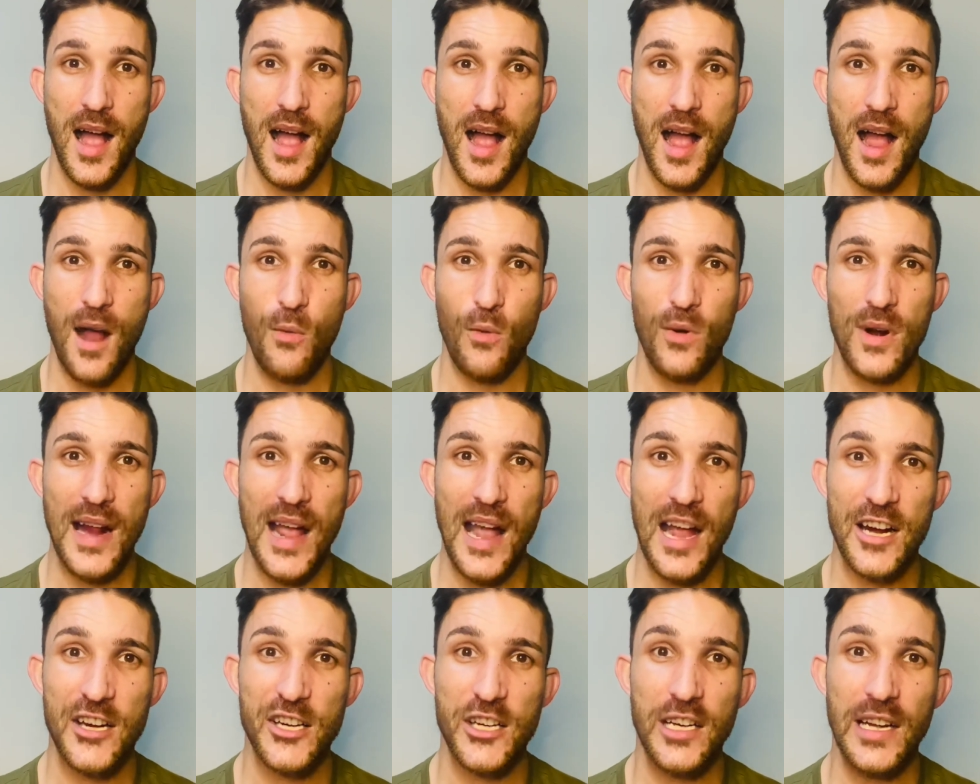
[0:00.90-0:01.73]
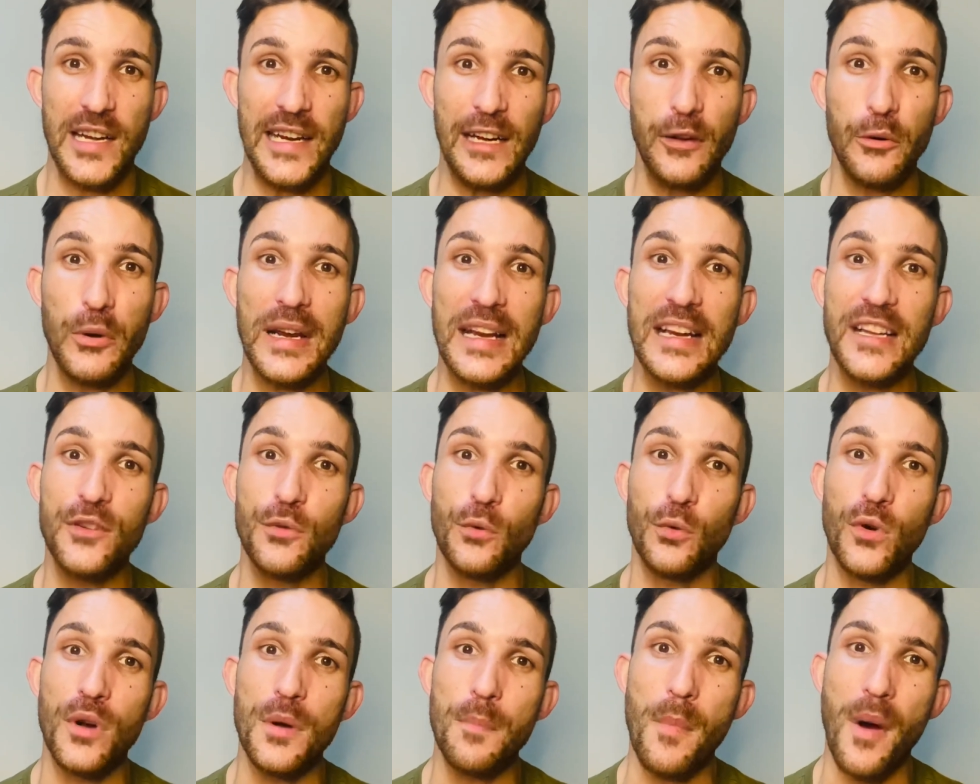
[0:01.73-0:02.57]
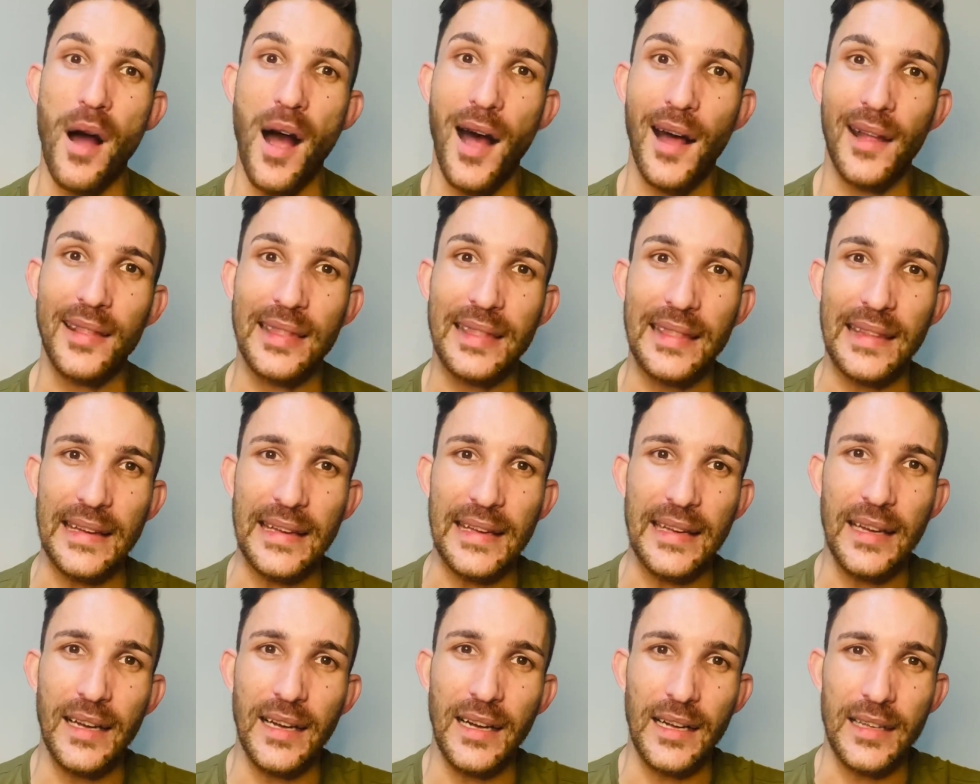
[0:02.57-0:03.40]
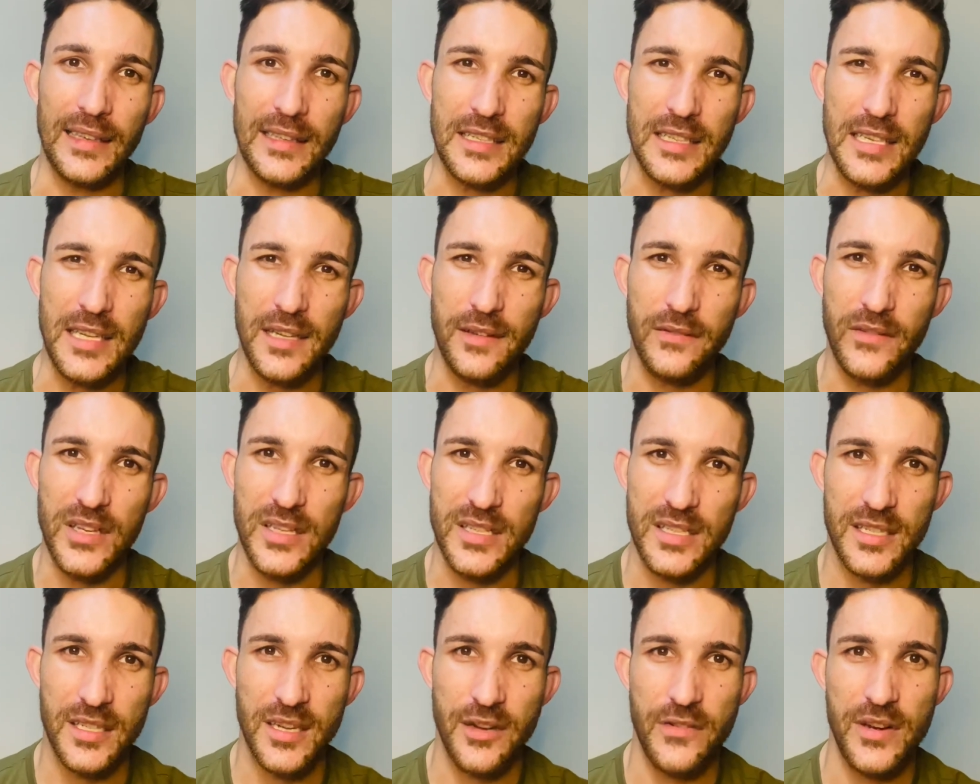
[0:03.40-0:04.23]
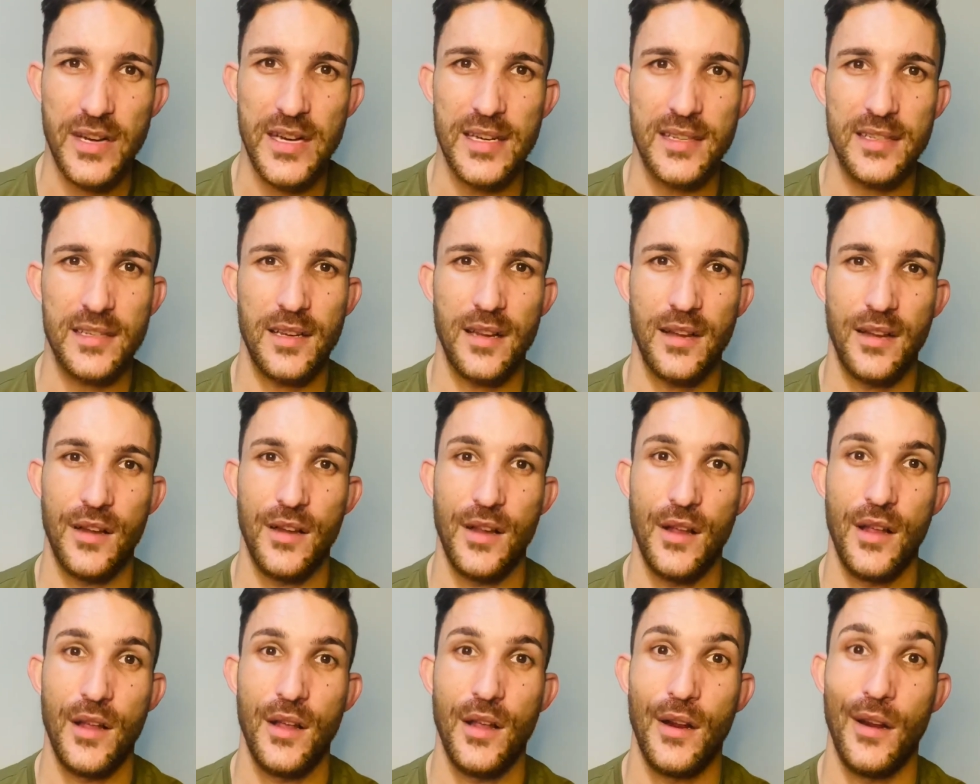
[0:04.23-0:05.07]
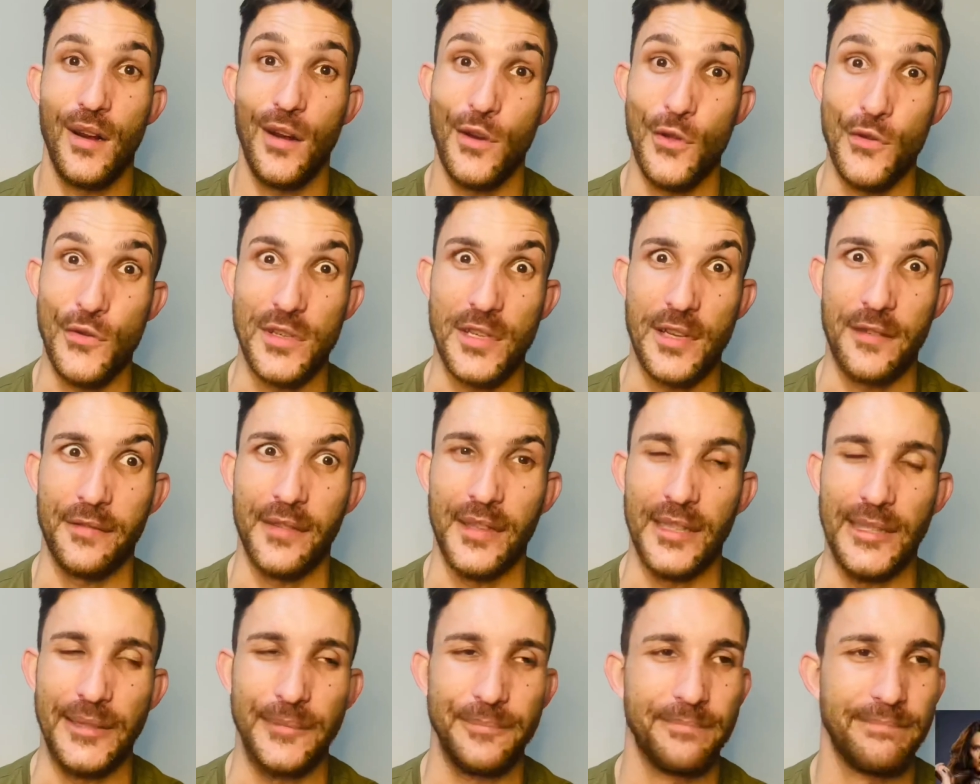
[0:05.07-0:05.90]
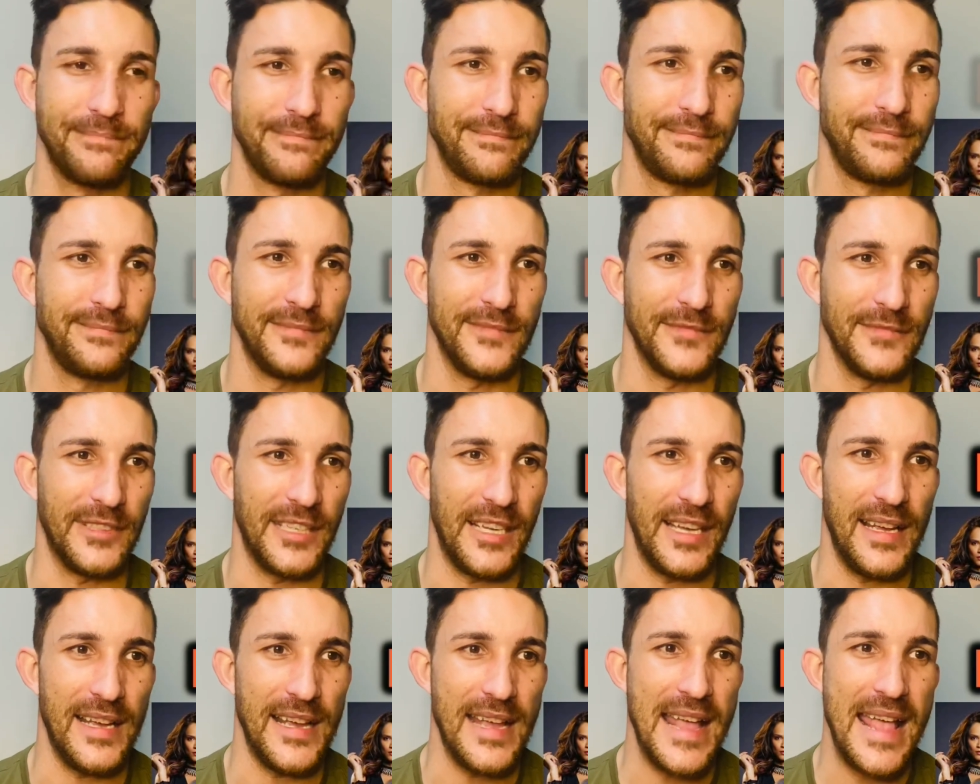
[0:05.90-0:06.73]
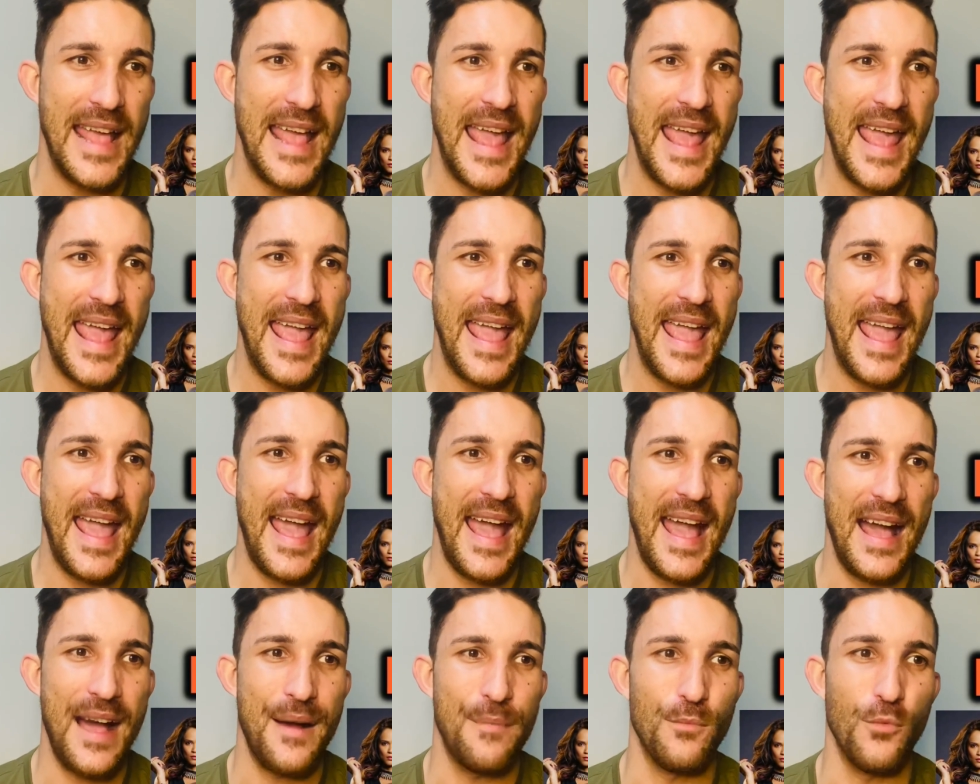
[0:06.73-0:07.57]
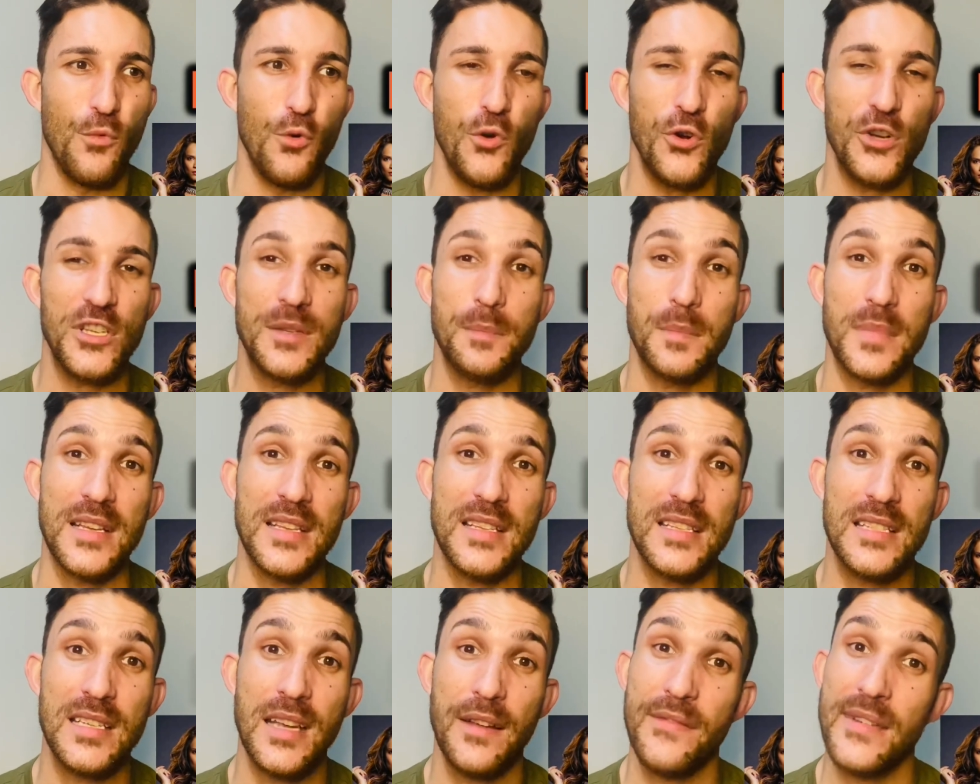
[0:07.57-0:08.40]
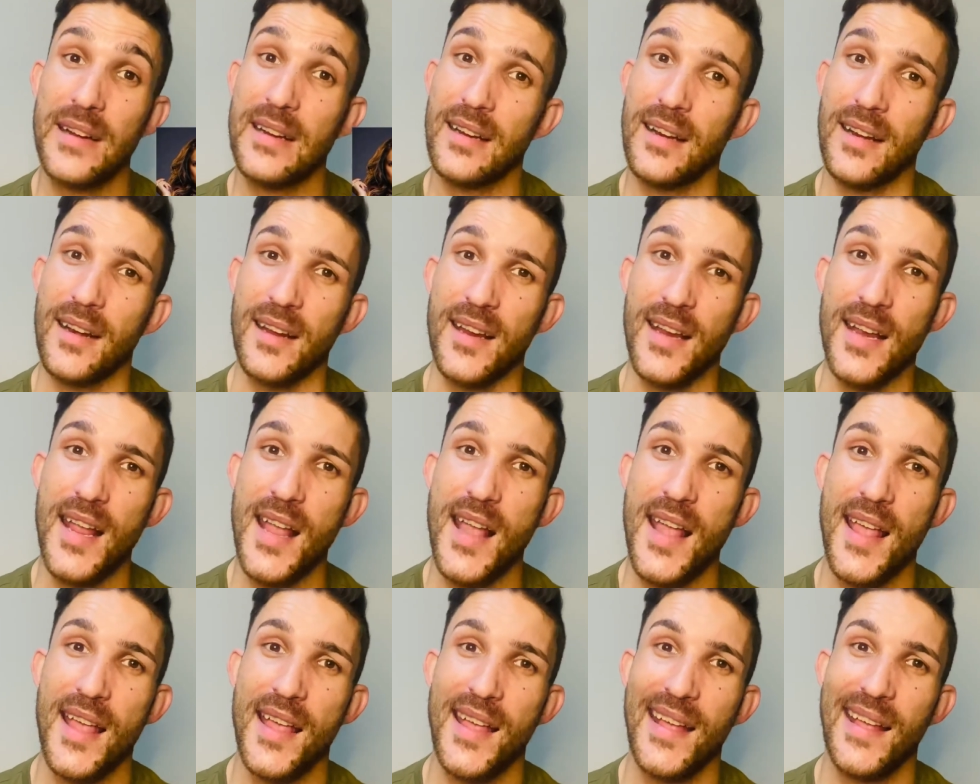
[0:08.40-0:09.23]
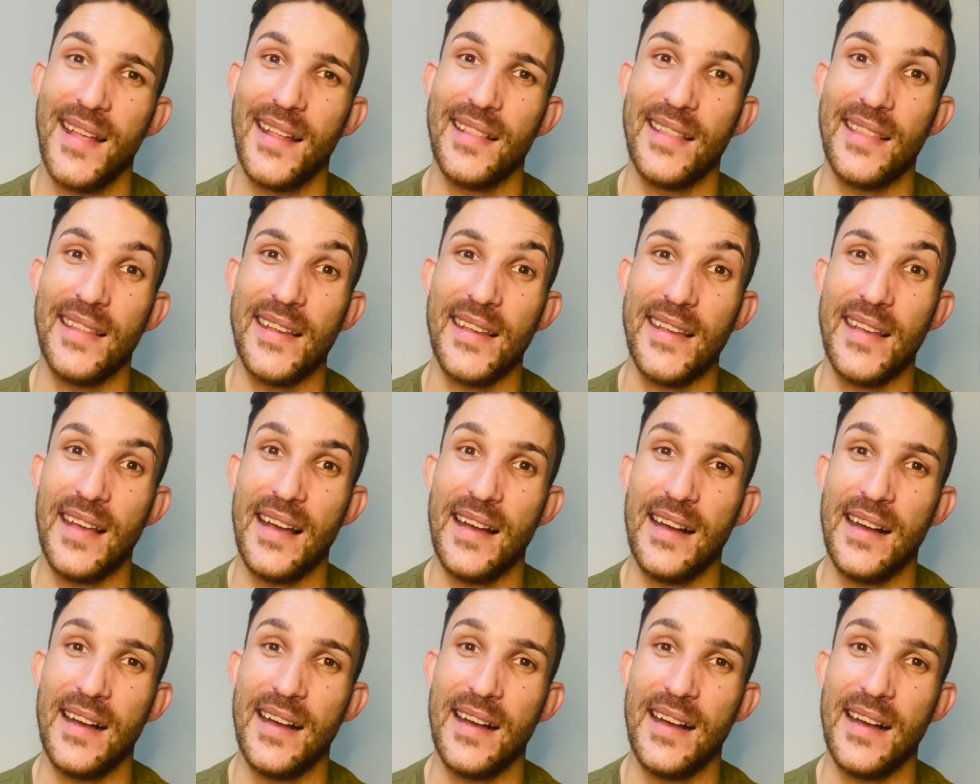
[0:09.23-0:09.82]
I want to actually quickly talk about the uh, TV series Lucifer. Okay, and more specifically, the